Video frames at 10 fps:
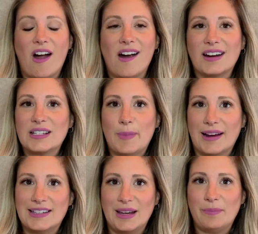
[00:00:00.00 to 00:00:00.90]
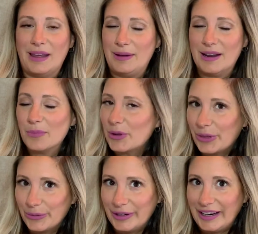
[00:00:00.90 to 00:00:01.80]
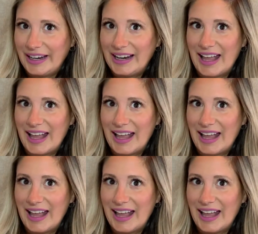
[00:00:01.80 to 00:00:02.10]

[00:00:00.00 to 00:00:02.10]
are expecting baby number 3